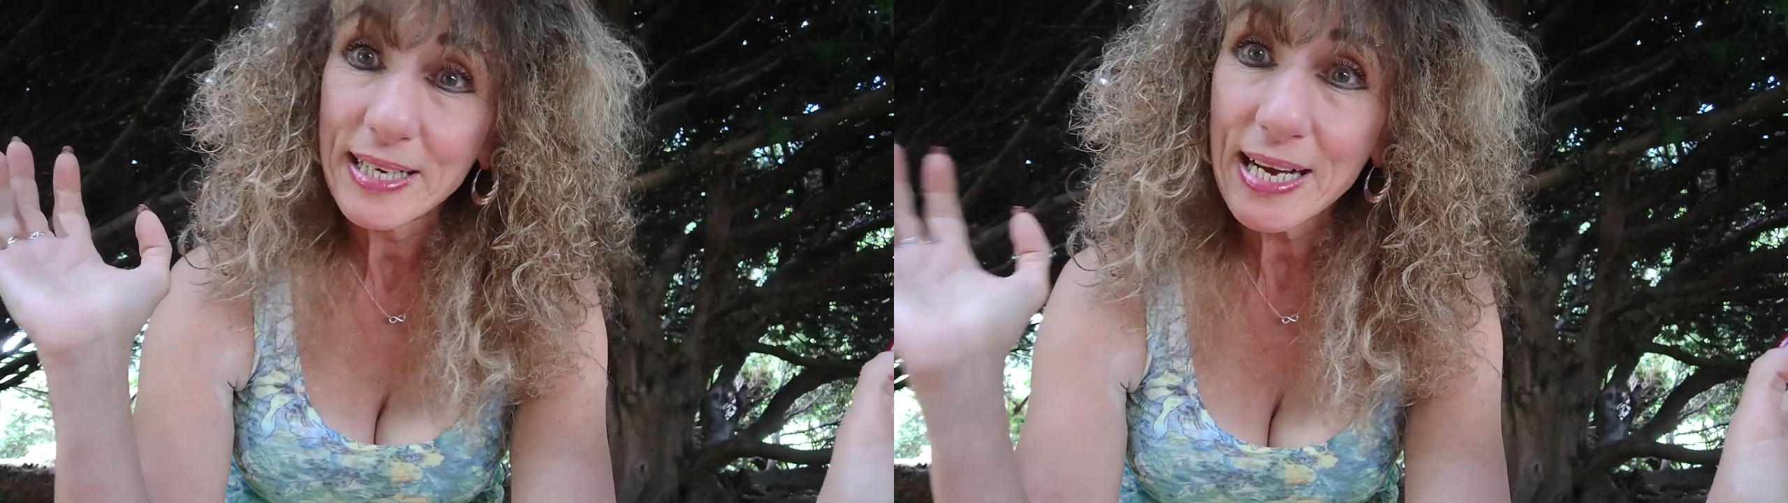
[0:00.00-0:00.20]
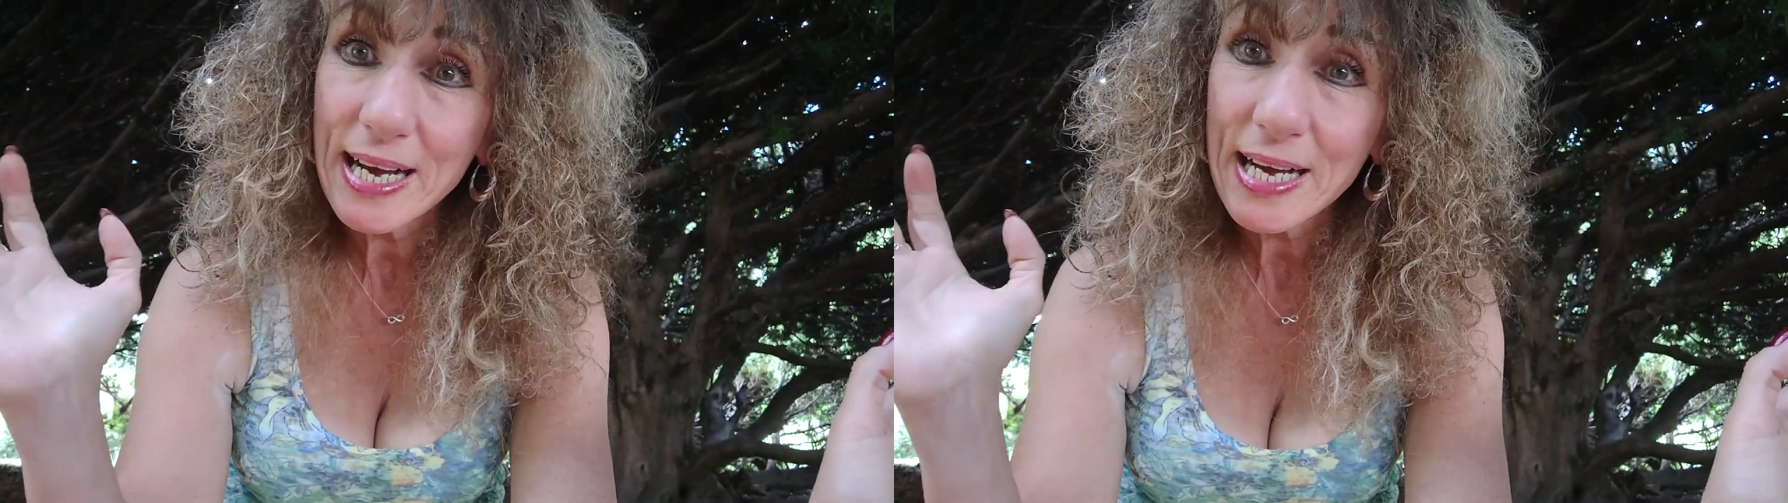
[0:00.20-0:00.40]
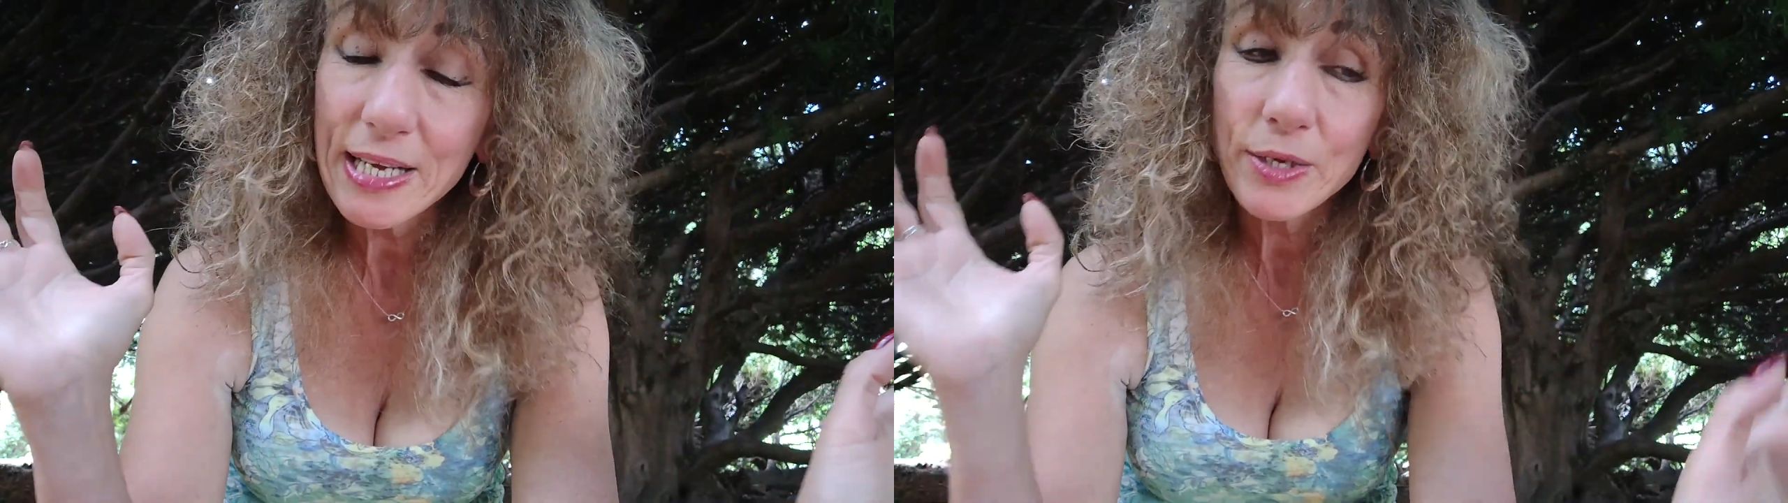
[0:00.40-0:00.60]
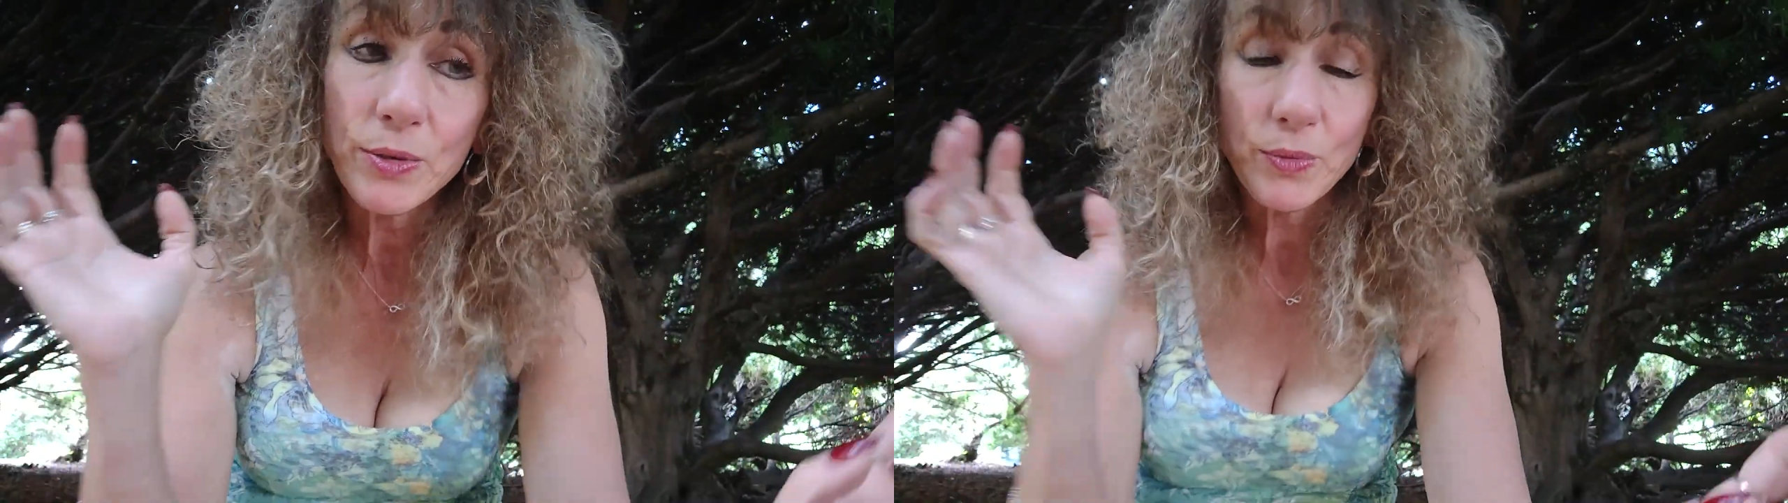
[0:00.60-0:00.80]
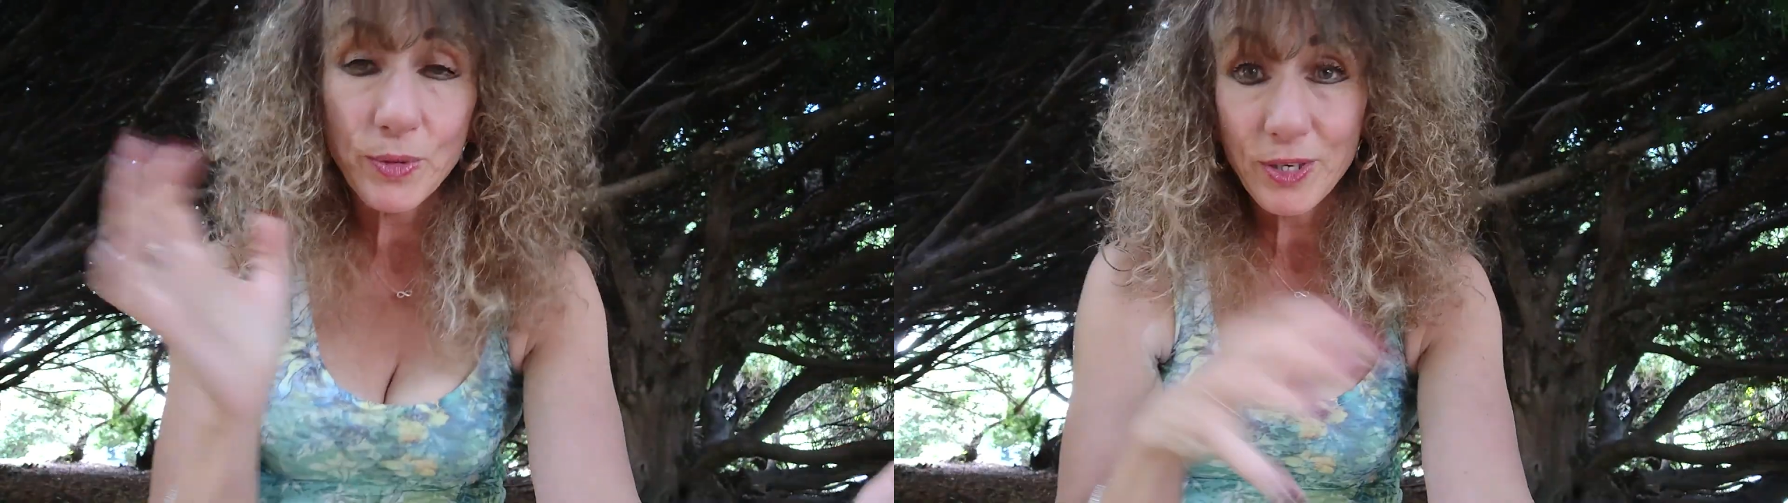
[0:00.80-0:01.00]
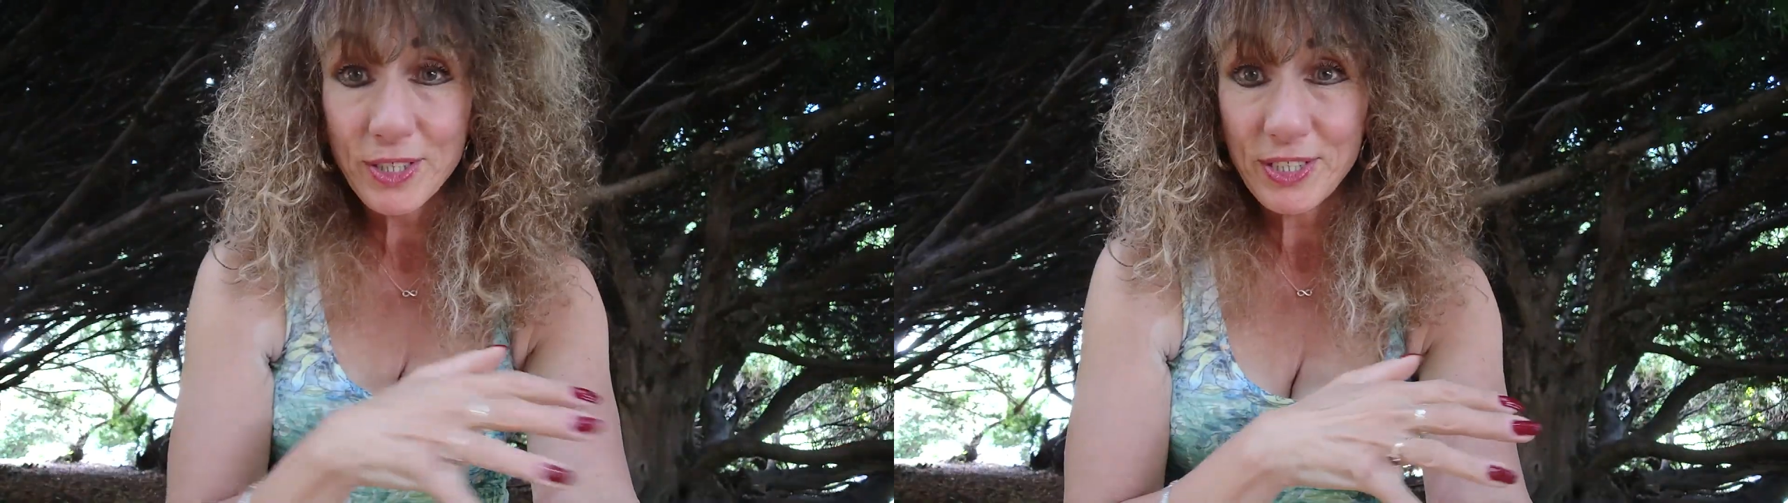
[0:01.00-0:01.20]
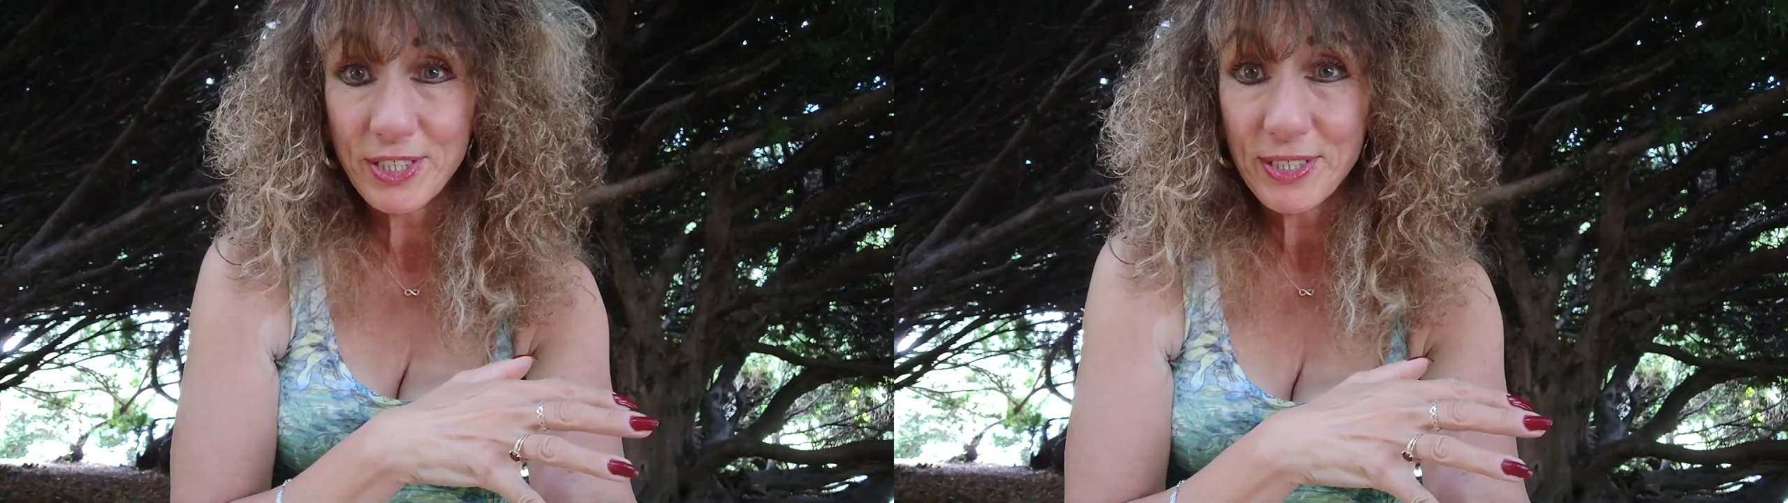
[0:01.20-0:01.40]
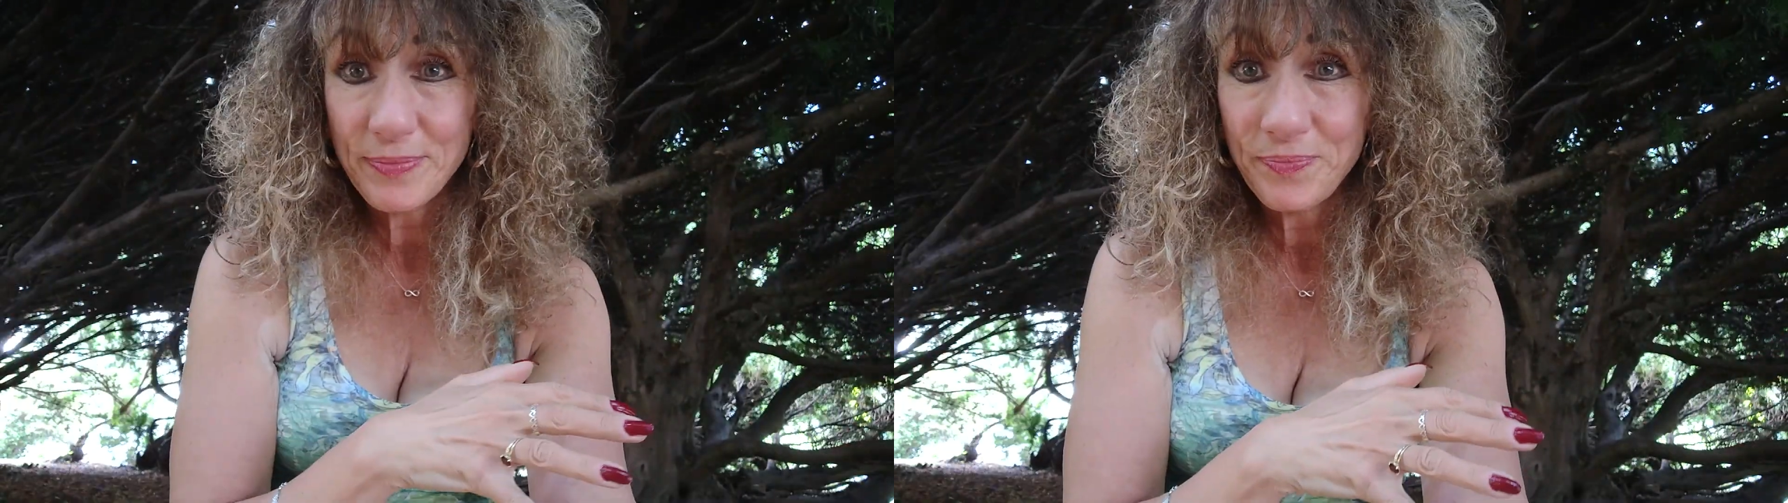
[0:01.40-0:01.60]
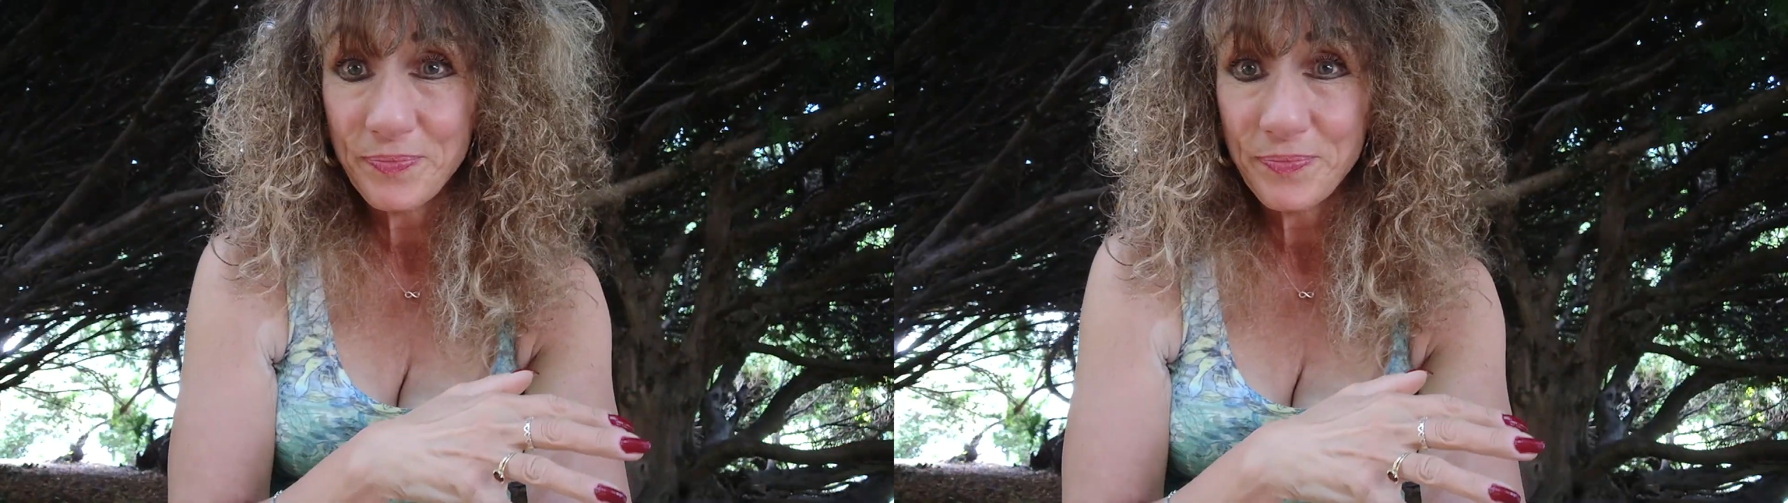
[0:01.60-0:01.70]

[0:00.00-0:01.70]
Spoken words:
guy who works